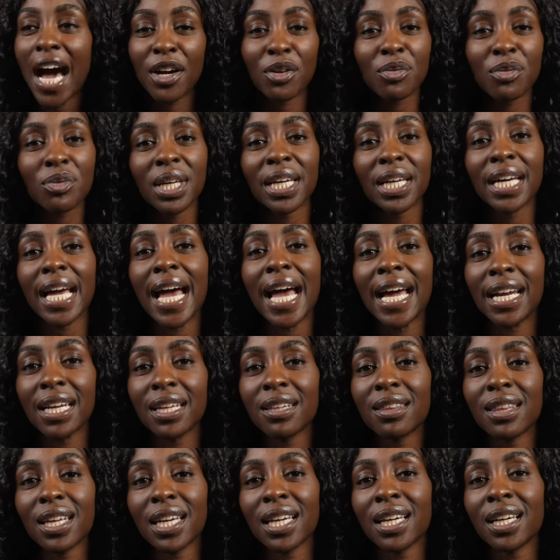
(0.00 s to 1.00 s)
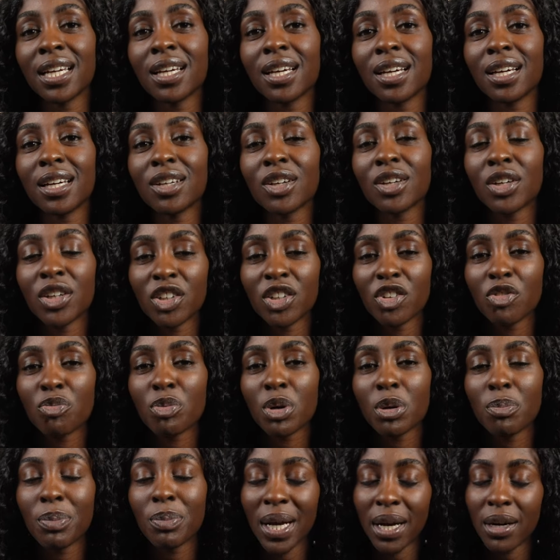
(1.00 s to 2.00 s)
I don't think anything could have
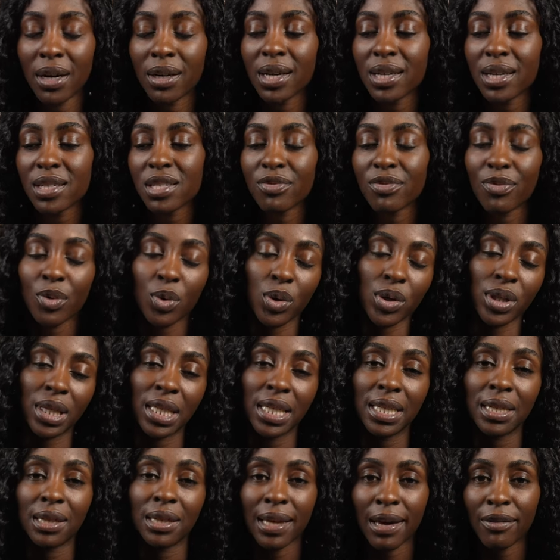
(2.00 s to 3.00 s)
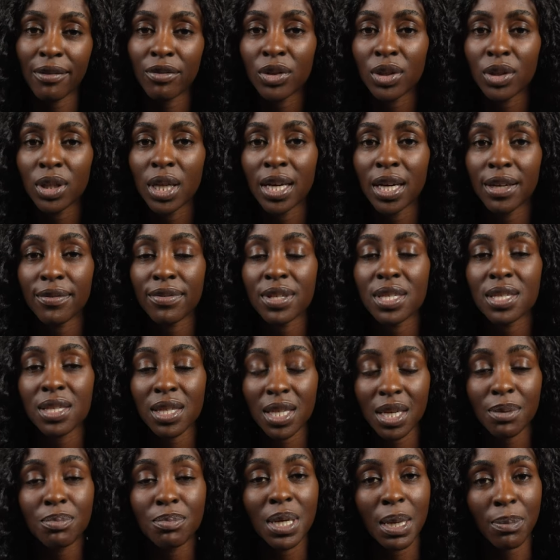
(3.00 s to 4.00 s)
prepared us for the level of
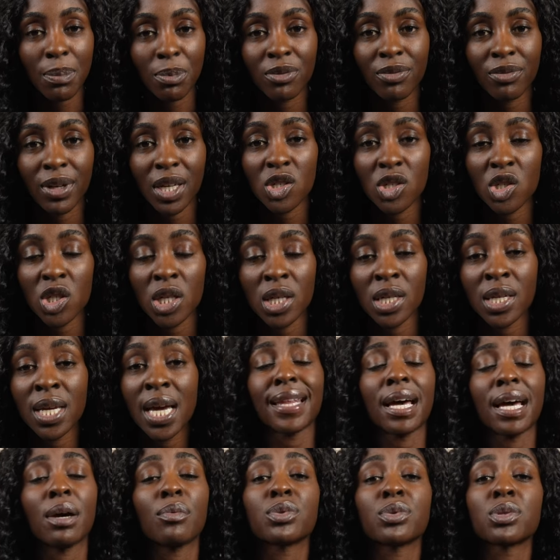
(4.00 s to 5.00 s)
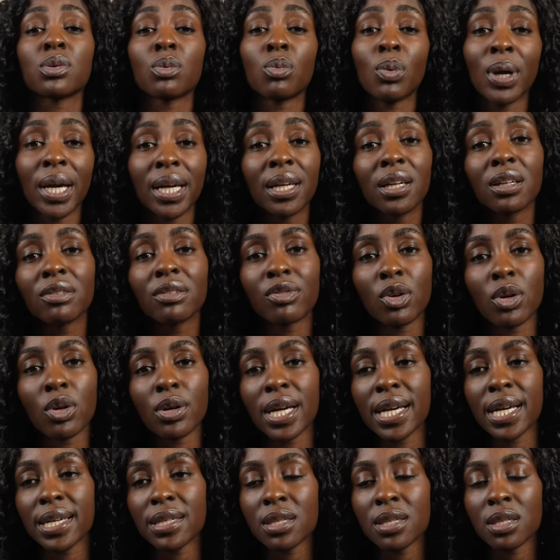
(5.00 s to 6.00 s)
sleep deprivation that was waiting for
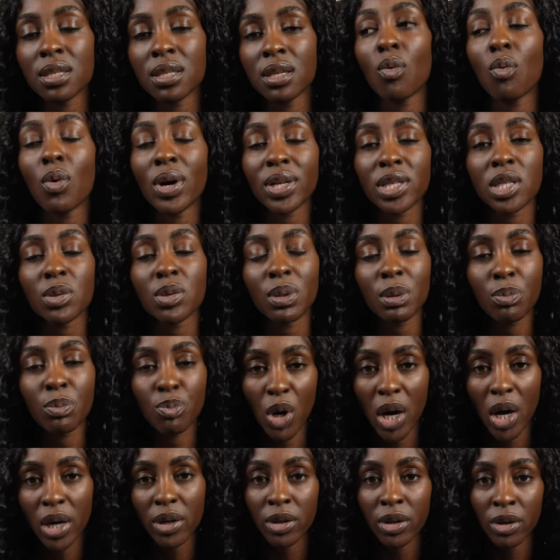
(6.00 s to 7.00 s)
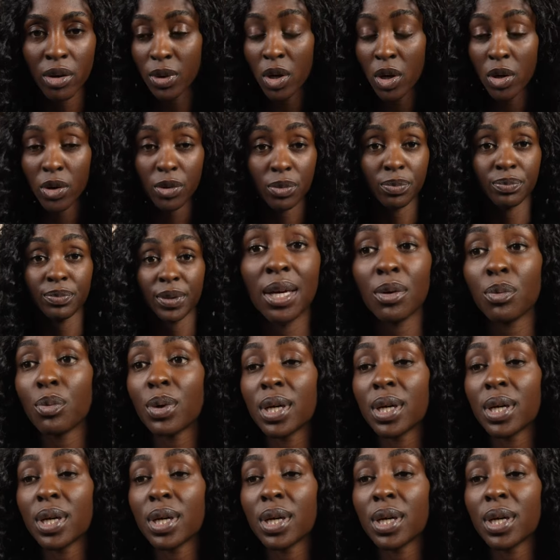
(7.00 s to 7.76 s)
us once we brought her home. It